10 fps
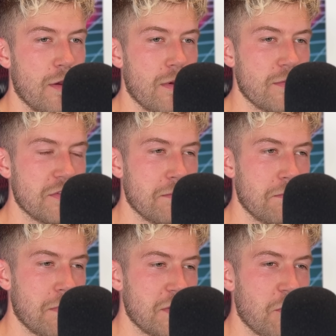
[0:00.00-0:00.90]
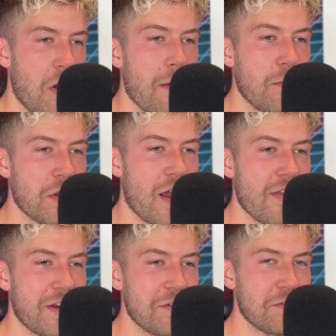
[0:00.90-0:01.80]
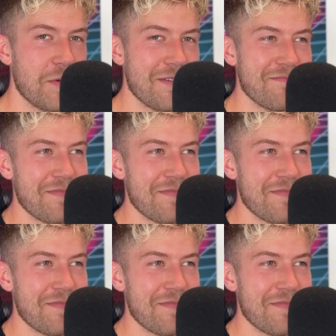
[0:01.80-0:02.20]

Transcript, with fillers: I'm just a much more humble guy than I used to be,